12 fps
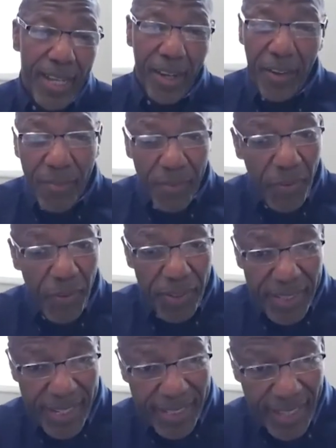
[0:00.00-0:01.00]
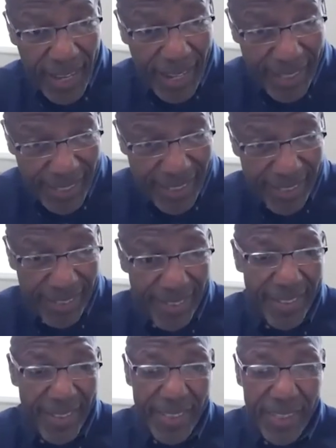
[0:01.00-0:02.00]
uh, over
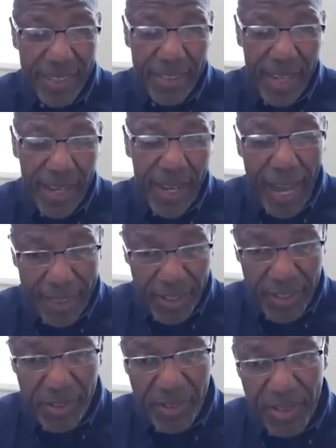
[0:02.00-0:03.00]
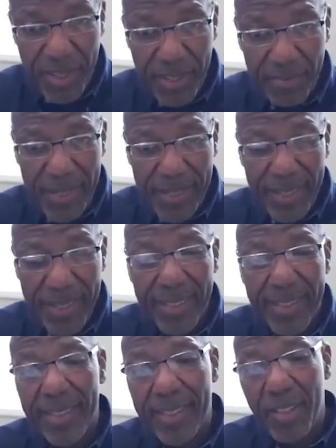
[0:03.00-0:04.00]
14,000 uh, out of school
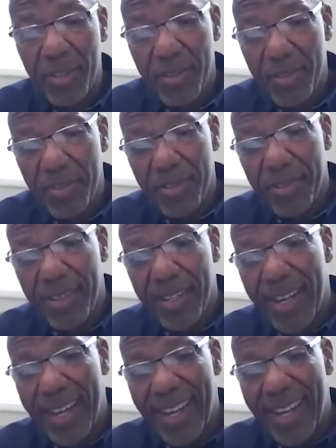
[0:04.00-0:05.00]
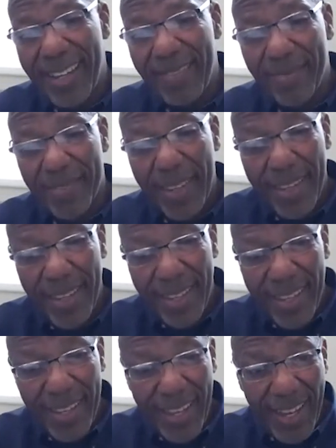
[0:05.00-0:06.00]
suspensions to um,
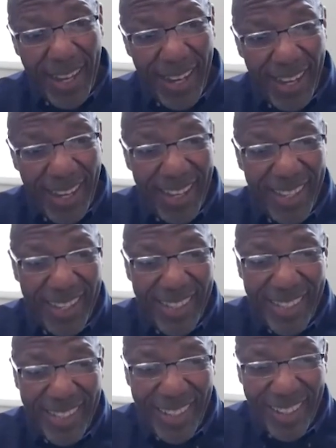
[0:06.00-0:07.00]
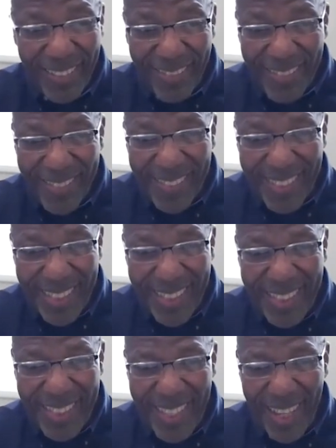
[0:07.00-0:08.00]
uh, you know
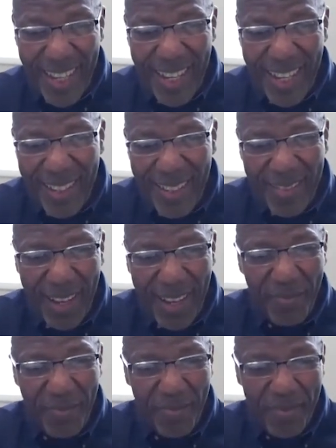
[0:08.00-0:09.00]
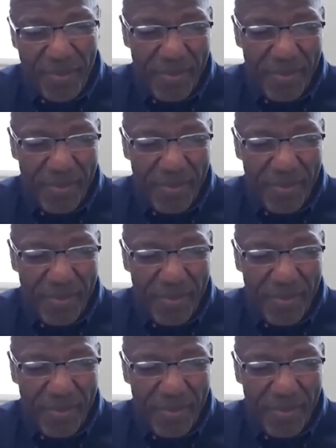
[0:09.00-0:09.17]
uh,